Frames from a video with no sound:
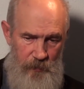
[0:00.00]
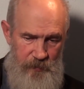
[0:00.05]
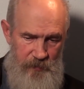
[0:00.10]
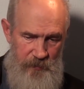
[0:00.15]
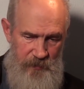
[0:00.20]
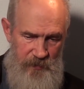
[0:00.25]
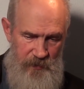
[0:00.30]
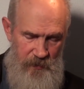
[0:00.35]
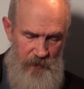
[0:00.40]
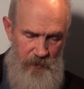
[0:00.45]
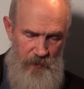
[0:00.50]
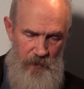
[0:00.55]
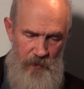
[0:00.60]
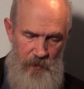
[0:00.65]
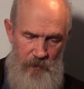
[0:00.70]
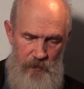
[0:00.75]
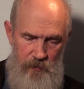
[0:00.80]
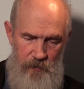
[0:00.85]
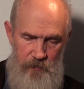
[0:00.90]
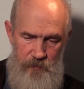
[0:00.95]
can be
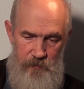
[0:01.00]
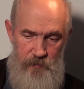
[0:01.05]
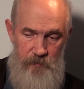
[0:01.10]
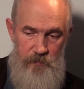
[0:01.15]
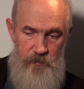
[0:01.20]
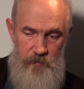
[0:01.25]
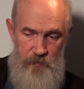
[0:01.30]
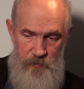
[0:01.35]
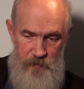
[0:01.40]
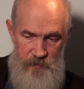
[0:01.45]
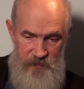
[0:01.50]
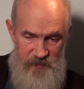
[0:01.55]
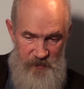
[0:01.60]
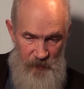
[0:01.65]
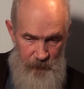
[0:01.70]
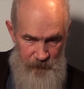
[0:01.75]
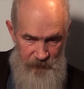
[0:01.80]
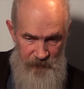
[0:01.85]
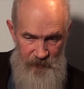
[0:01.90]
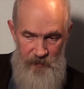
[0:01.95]

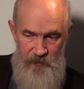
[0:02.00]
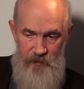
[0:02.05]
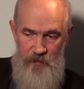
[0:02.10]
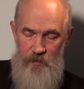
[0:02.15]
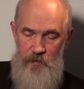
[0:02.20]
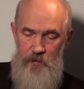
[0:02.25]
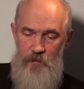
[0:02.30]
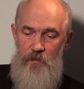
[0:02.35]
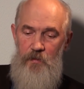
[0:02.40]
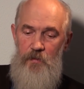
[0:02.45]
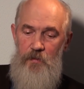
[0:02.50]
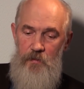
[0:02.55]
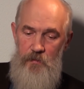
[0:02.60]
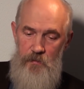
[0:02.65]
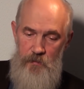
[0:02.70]
expected.